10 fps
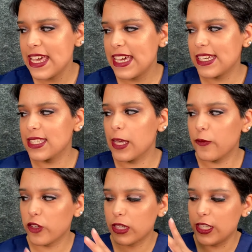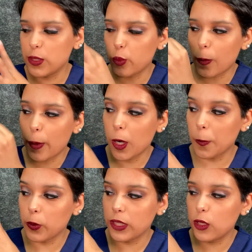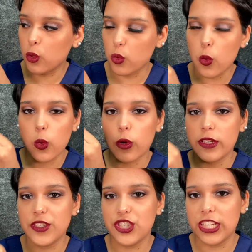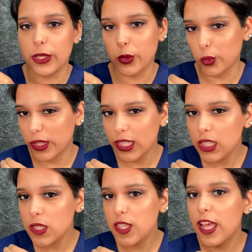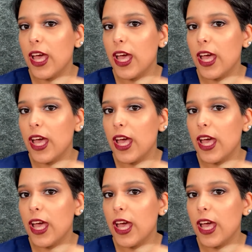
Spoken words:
except for it's more purpley orange and greens